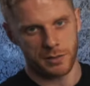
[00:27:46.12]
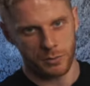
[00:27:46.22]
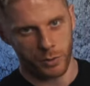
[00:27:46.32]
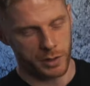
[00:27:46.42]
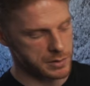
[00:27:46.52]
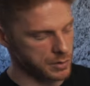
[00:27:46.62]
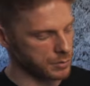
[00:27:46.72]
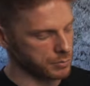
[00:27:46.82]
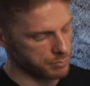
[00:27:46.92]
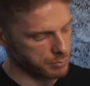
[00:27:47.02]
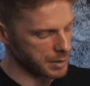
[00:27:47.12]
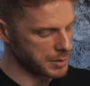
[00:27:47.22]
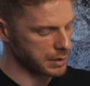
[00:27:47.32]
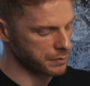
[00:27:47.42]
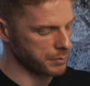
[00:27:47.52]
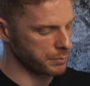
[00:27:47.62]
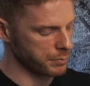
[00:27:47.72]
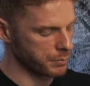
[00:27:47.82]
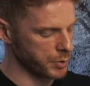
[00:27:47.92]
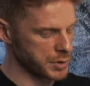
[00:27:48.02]
do one or two, maybe different
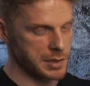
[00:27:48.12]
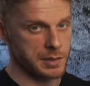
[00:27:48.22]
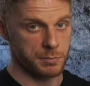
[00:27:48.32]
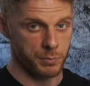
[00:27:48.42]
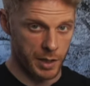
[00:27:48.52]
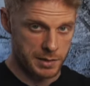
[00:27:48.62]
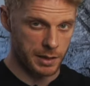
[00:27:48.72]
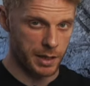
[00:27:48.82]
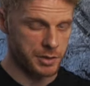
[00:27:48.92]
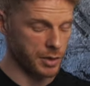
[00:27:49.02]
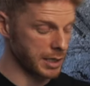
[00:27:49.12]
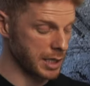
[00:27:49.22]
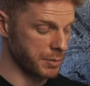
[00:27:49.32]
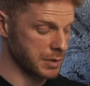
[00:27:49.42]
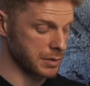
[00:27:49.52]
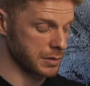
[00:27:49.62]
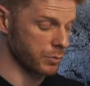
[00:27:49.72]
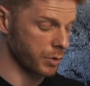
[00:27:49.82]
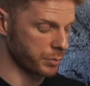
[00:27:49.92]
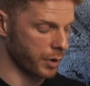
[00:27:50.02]
budgets. Personally, I try and keep it just to
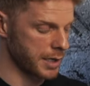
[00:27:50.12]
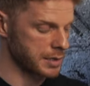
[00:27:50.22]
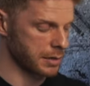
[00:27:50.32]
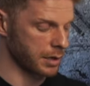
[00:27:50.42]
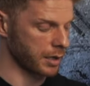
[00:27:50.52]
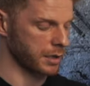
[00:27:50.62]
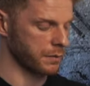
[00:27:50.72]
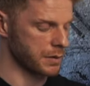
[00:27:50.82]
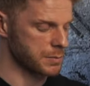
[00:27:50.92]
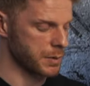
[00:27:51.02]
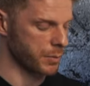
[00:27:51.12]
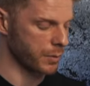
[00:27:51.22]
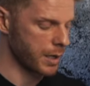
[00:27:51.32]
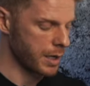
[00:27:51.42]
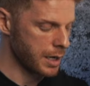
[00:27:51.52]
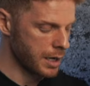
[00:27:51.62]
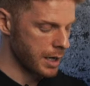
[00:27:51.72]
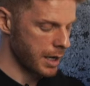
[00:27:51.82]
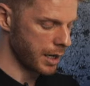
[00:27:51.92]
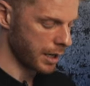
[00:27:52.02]
one price to not confuse people.
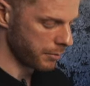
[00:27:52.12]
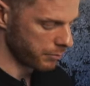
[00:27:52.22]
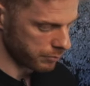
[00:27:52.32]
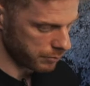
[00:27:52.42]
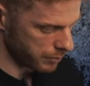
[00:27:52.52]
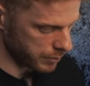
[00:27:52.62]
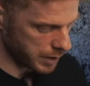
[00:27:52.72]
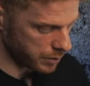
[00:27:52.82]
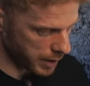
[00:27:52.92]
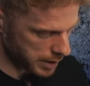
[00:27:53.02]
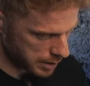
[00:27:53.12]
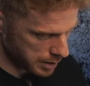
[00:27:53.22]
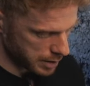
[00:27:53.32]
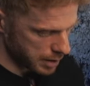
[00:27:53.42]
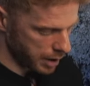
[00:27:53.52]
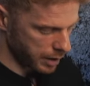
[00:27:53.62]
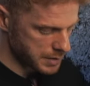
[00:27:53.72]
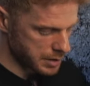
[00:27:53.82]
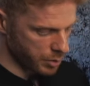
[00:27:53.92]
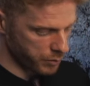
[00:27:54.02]
Either way, I'll
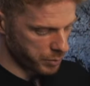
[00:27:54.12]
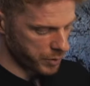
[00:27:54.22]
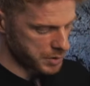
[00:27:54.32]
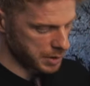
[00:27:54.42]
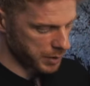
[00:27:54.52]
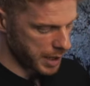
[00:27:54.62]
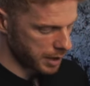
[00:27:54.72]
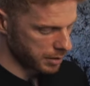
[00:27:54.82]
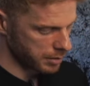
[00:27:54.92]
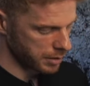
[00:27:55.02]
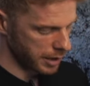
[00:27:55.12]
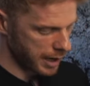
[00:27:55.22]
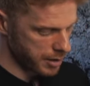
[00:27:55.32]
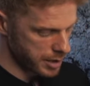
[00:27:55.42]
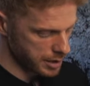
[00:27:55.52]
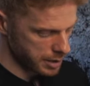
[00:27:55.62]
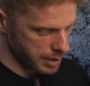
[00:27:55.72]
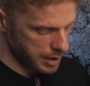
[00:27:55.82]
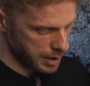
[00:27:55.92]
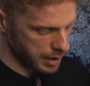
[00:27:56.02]
send you over a project plan, Larry,
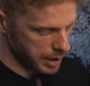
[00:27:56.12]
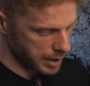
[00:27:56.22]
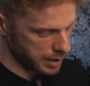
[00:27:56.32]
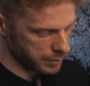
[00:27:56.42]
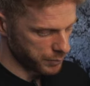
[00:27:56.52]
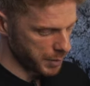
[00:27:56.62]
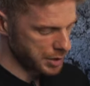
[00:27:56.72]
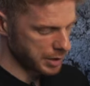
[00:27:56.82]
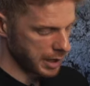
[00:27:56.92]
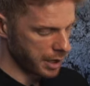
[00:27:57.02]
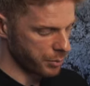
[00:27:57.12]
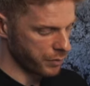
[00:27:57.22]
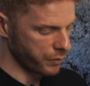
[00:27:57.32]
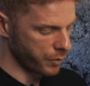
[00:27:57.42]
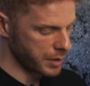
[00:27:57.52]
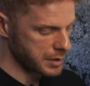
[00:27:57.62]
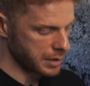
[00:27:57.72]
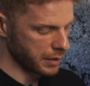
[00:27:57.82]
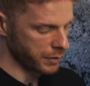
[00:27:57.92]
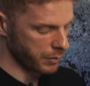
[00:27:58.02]
information on how to move
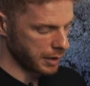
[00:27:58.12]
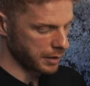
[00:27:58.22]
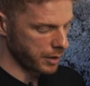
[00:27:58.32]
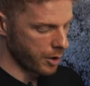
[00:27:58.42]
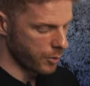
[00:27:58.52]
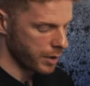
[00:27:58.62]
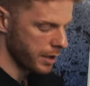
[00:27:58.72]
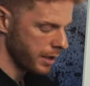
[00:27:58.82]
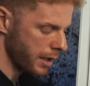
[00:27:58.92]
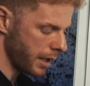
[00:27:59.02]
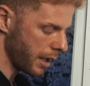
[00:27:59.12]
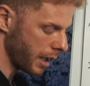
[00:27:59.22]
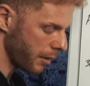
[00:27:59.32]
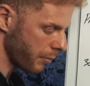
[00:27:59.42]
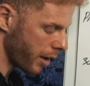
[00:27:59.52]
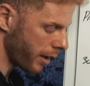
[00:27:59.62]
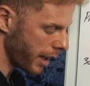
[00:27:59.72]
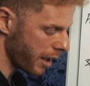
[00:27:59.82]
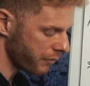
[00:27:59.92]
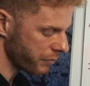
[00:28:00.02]
forwards if you're ready to go. I'll
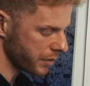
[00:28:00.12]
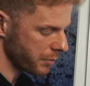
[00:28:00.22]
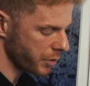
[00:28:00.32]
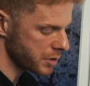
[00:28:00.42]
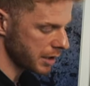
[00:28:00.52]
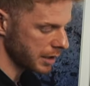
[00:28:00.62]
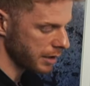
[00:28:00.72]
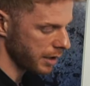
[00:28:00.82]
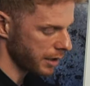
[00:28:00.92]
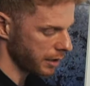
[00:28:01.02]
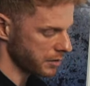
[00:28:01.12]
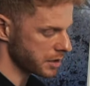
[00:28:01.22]
have the budget in there, and I'll